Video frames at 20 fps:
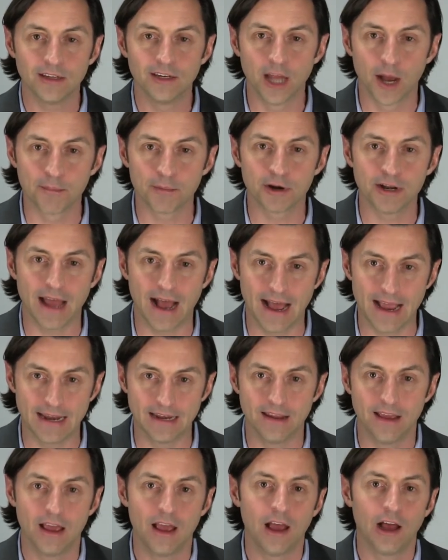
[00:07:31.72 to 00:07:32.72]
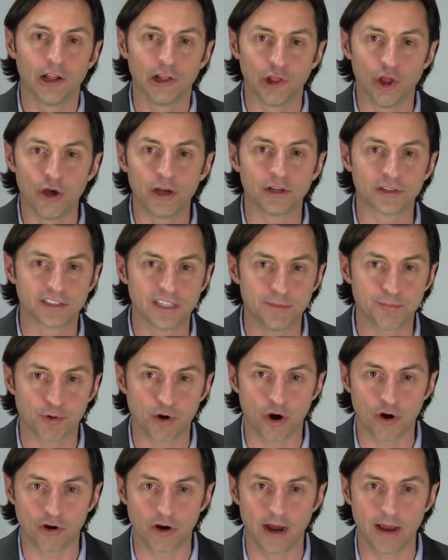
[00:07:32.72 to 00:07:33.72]
Number 9, loyalty
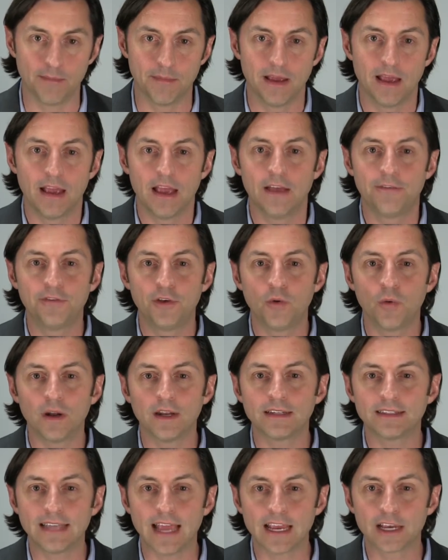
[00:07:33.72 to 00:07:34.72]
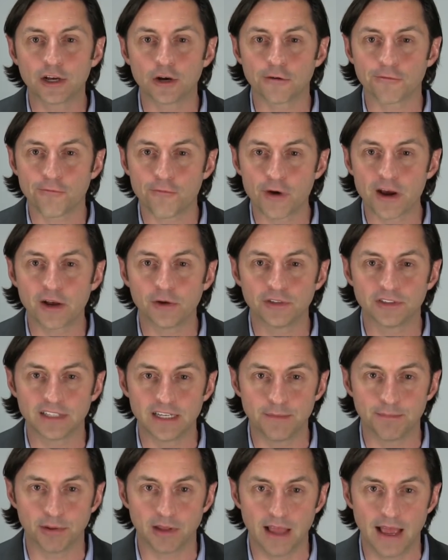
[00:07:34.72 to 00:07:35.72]
program. If you want to take your
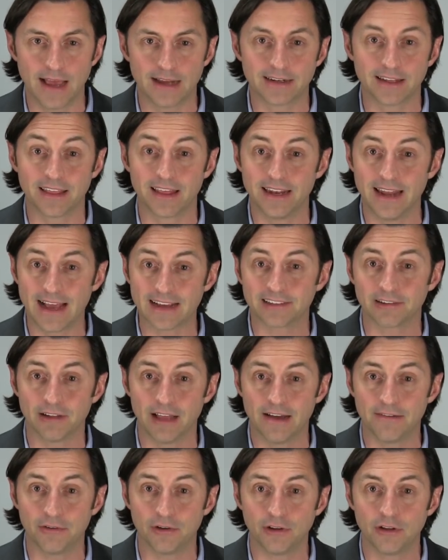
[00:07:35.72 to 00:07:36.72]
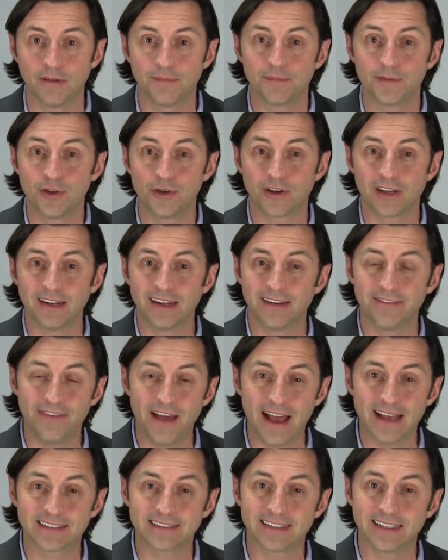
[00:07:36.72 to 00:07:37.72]
frequency plan to the next level, you can
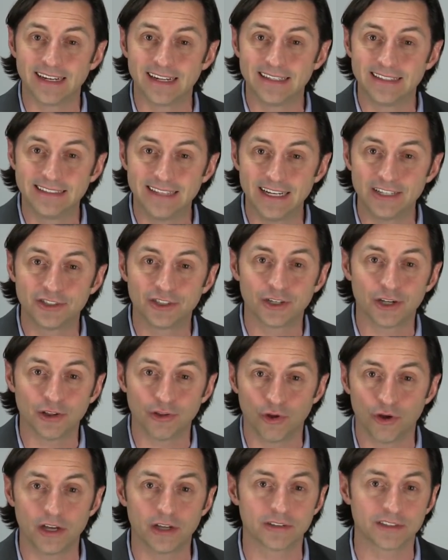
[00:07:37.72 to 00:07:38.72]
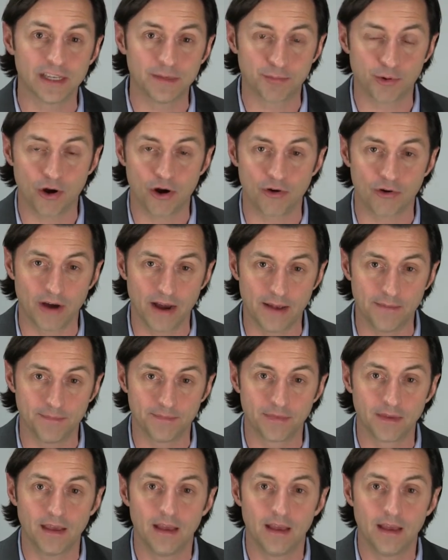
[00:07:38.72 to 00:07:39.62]
invest in a digital loyalty program.